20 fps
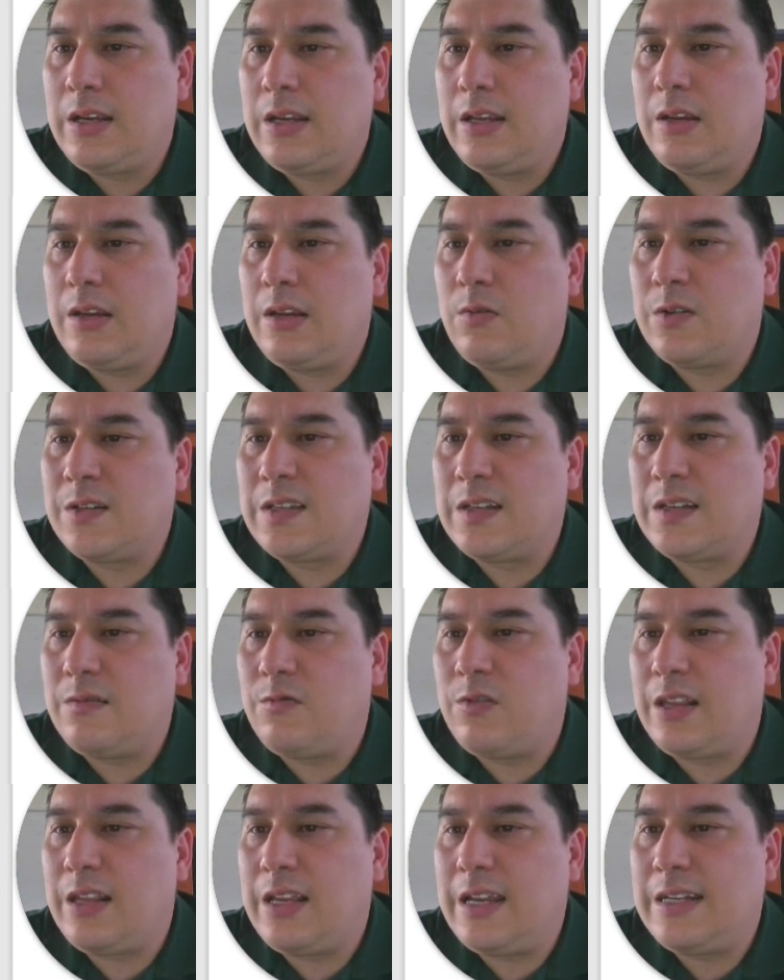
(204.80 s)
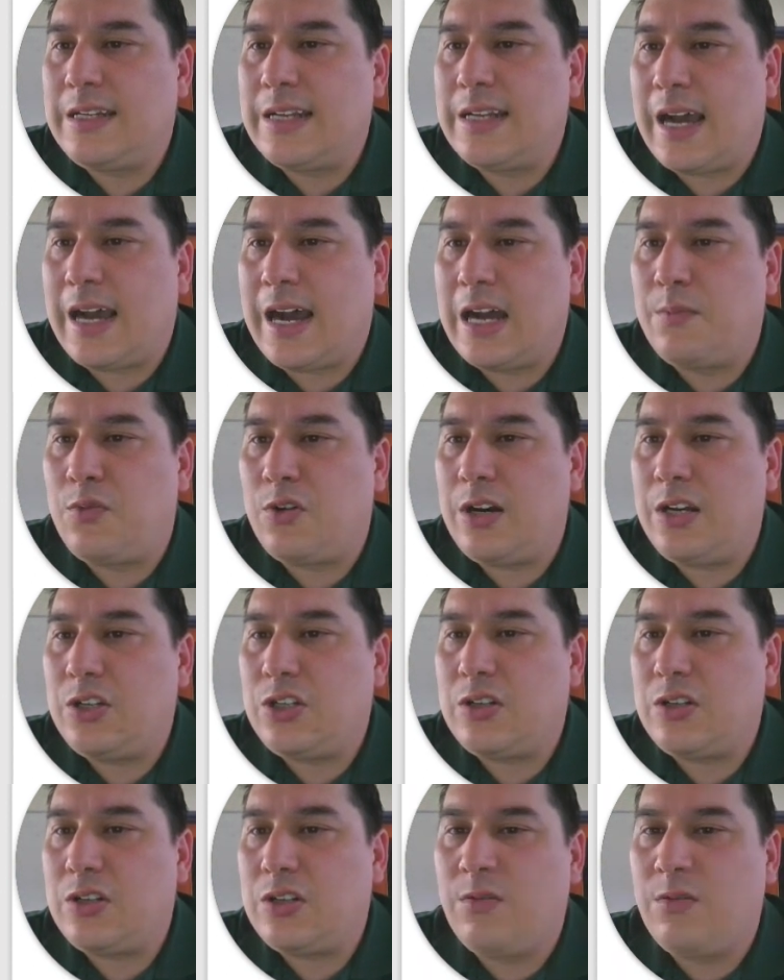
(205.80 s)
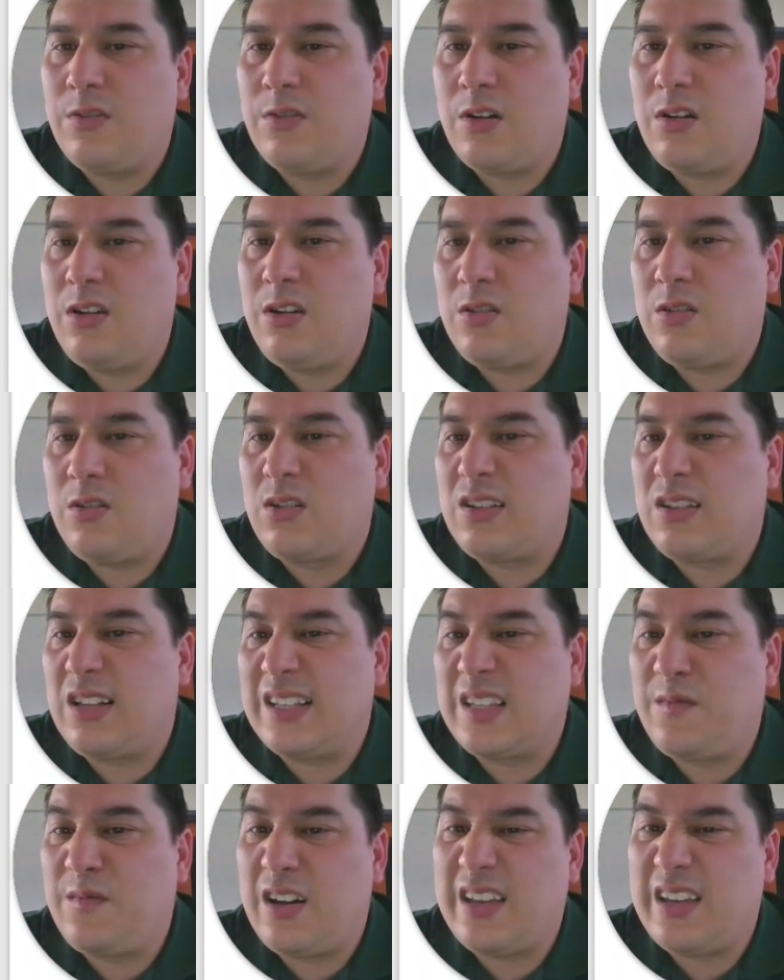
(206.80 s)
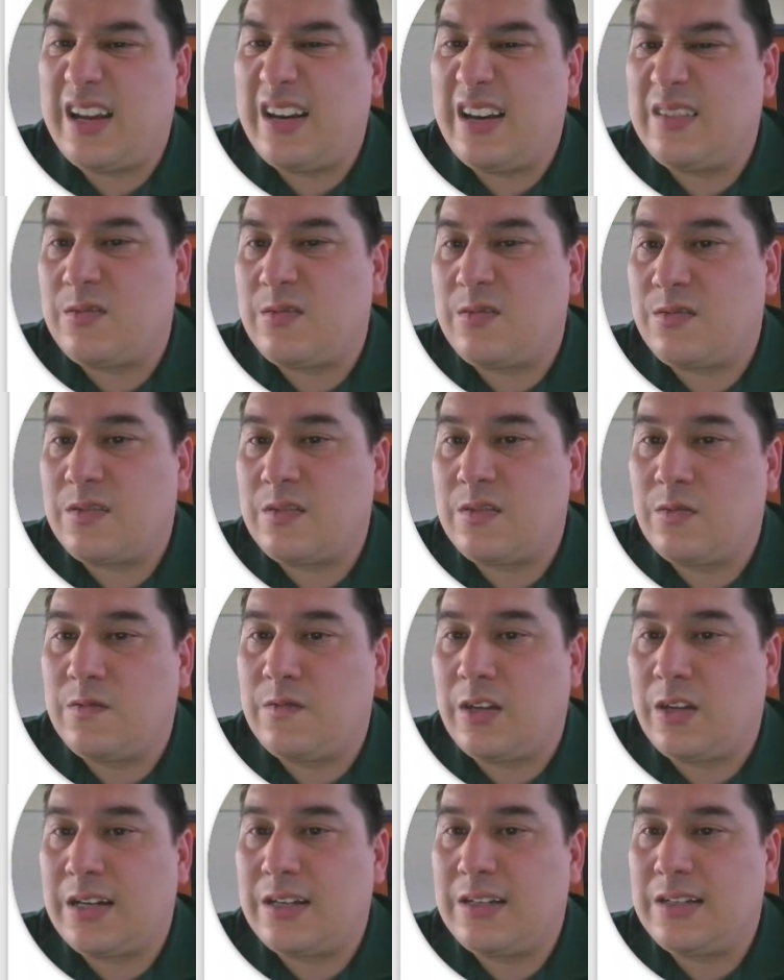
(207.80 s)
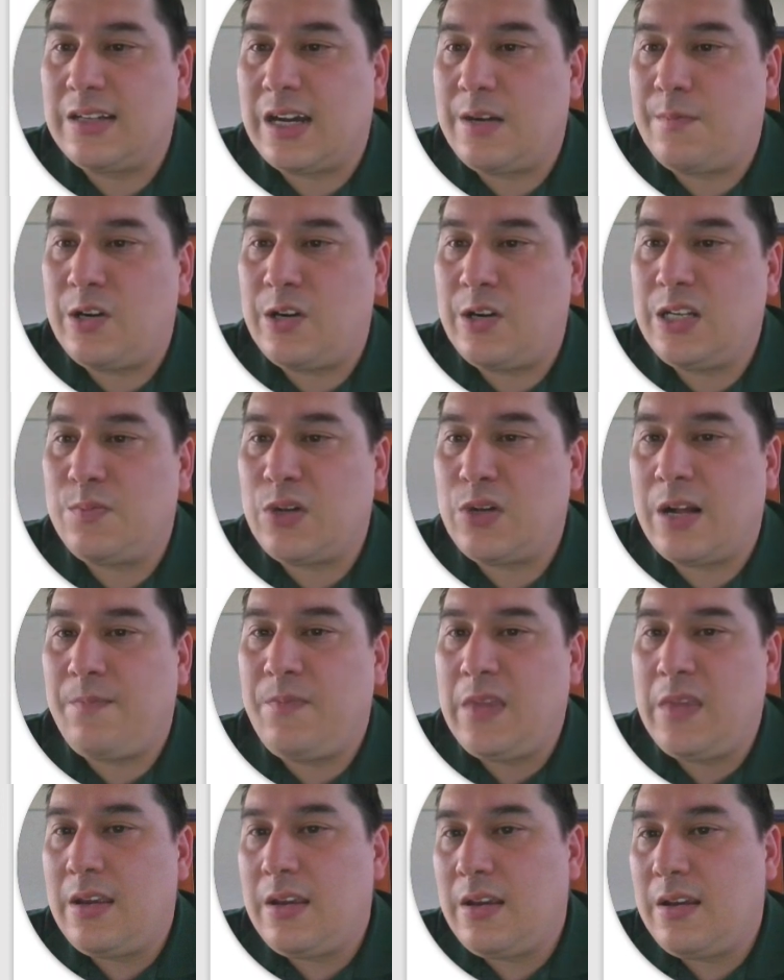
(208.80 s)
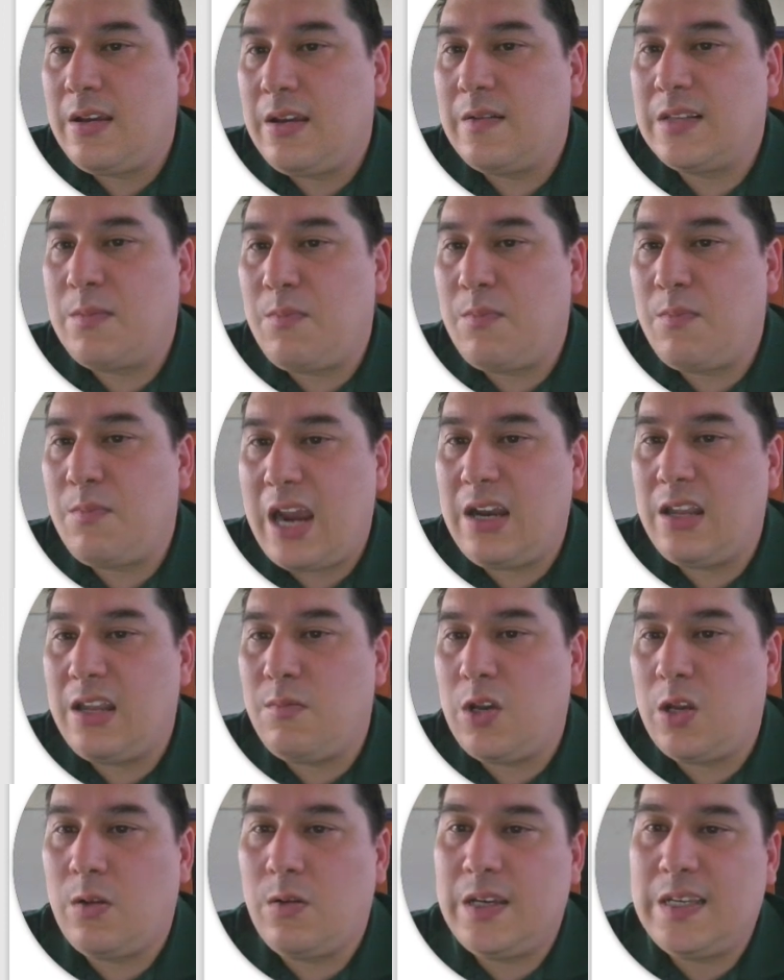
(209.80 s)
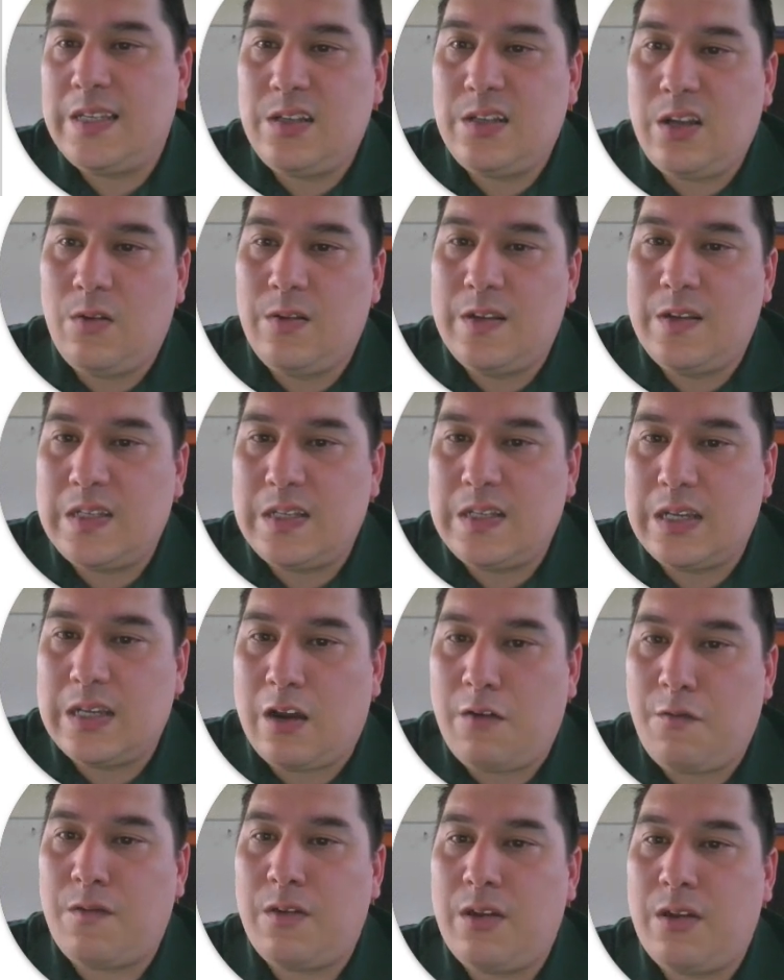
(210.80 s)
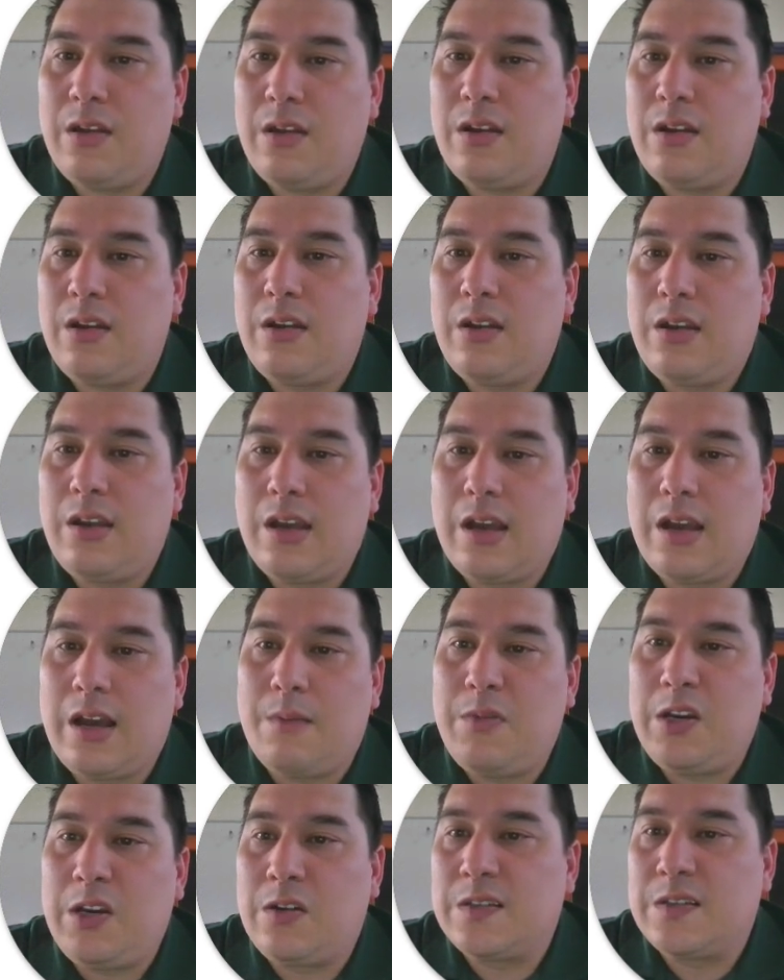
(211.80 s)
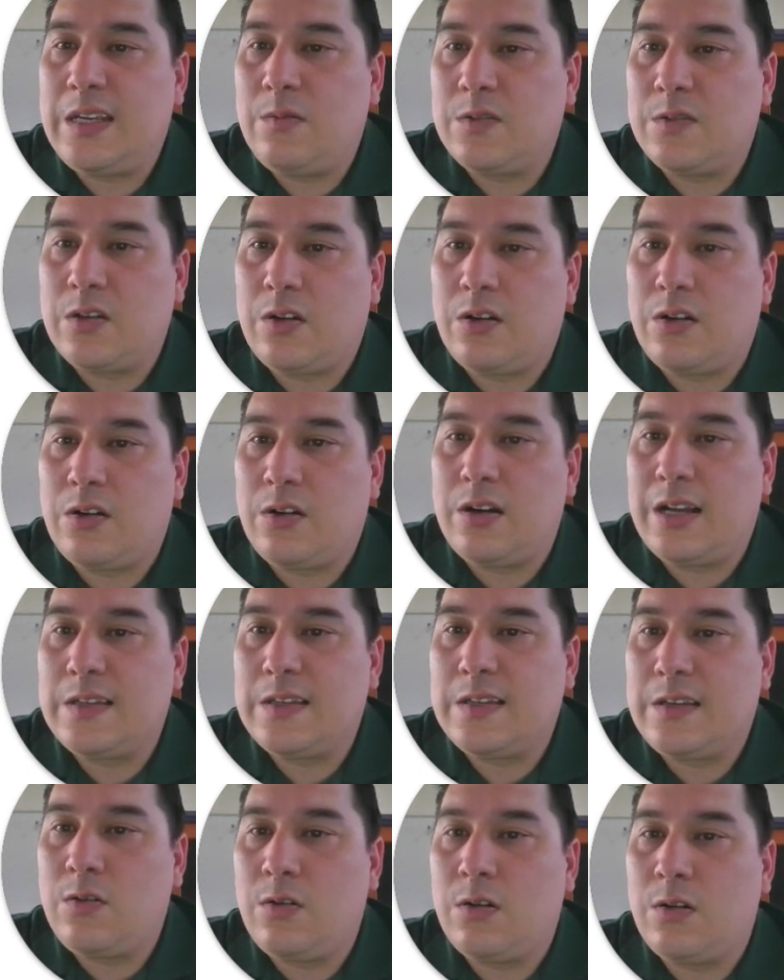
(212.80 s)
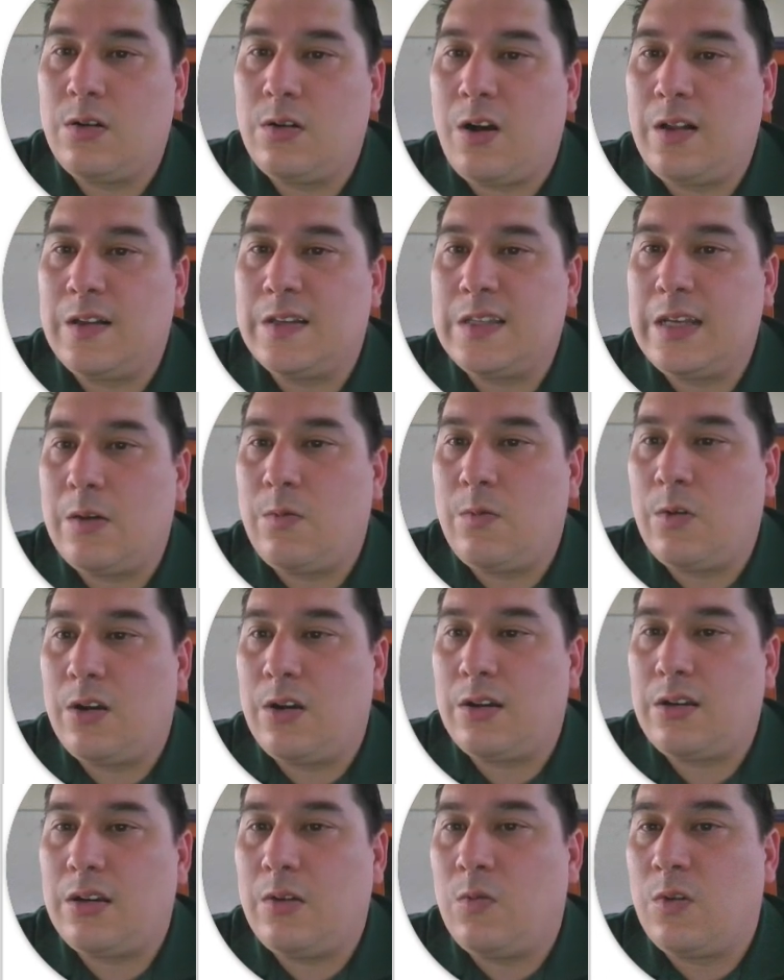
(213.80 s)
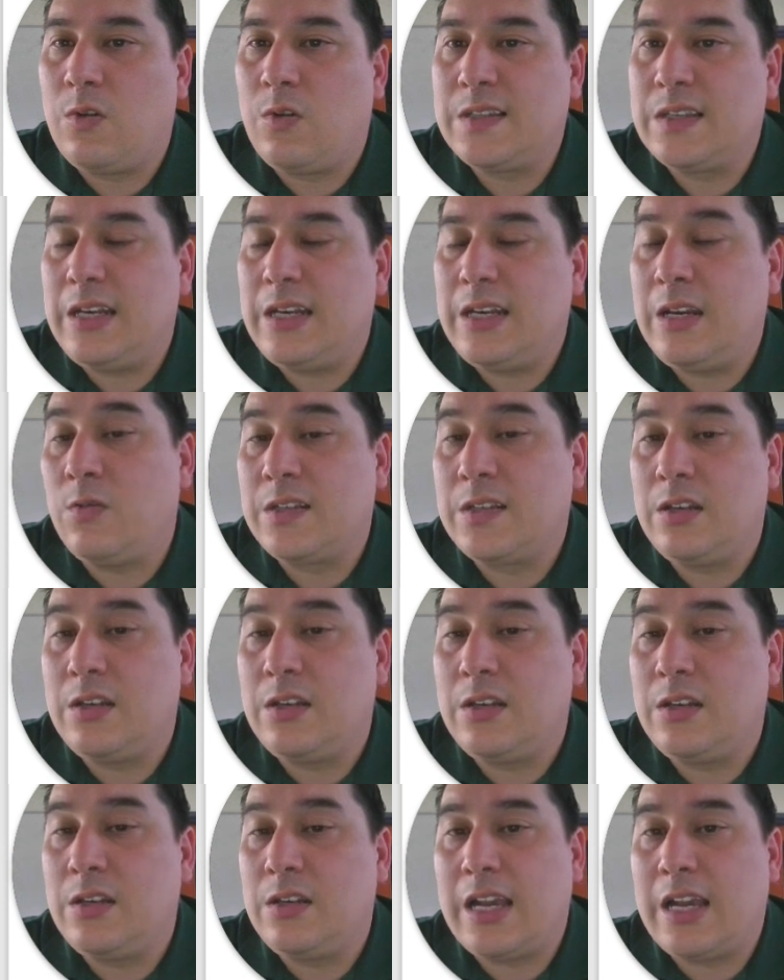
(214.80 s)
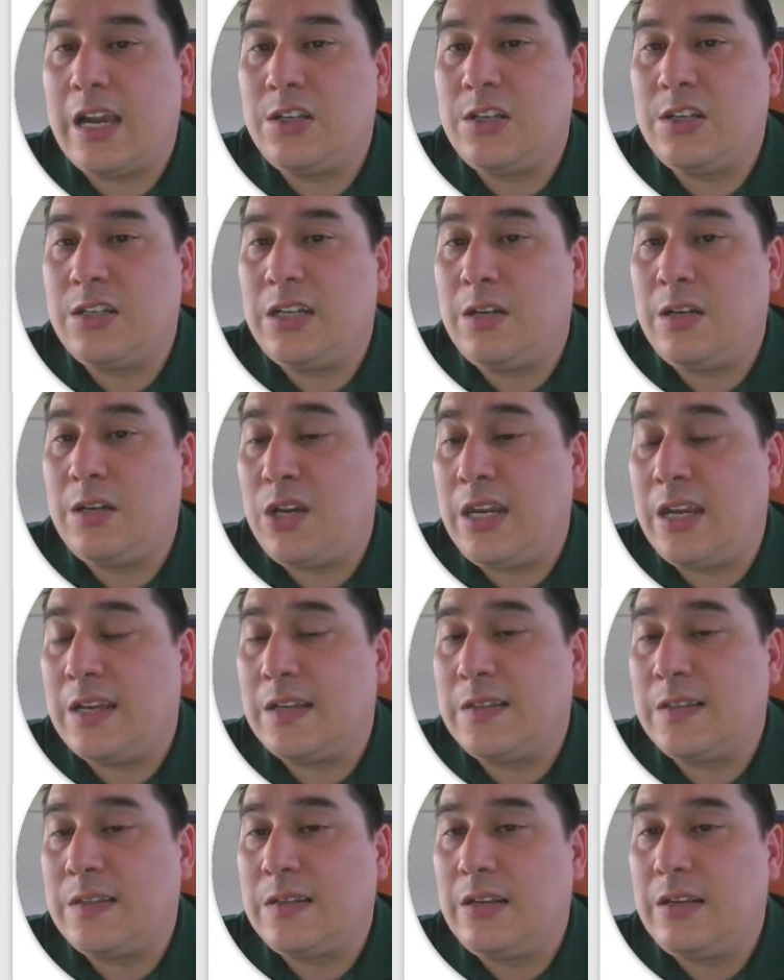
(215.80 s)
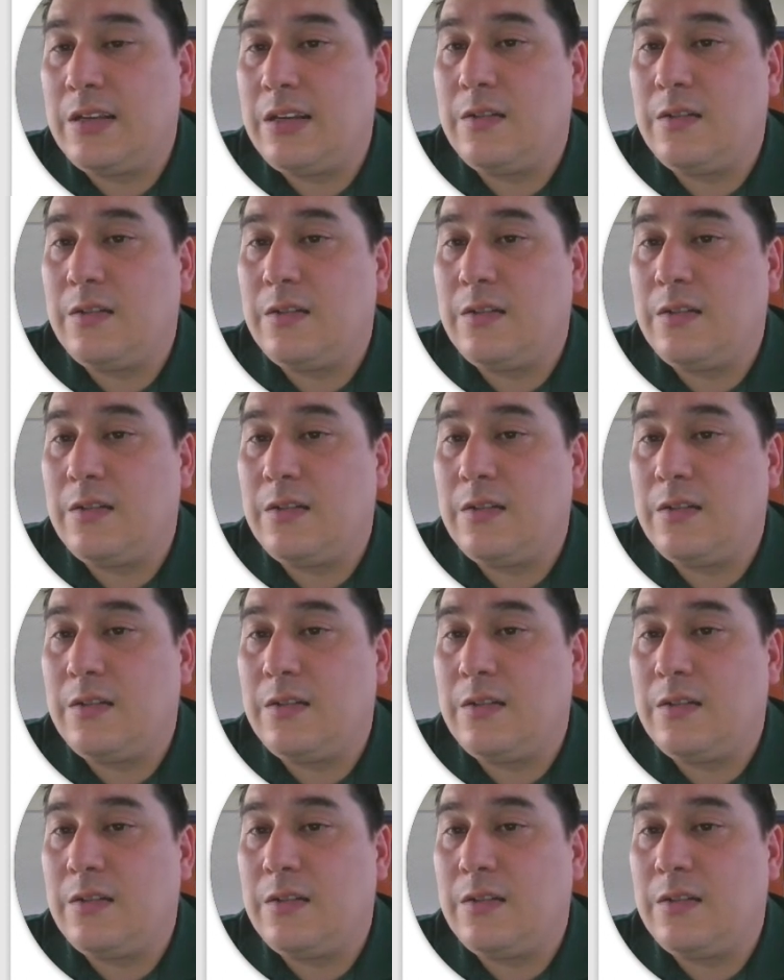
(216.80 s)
there wasn't really a data breach, although you could classify that as sort of like a data breach. But there was a man in the middle. He stole his stuff because he was on an unsecured wireless network. He wasn't using HTTPS.